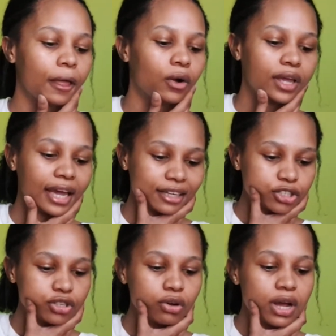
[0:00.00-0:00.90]
Okay,
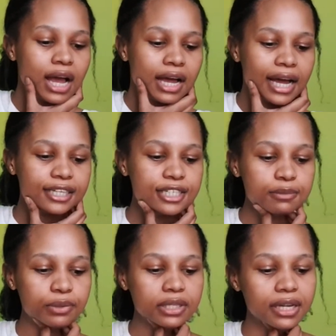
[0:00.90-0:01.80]
so I
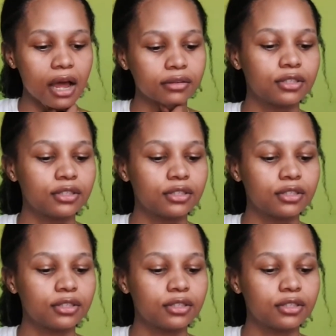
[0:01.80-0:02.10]
just put down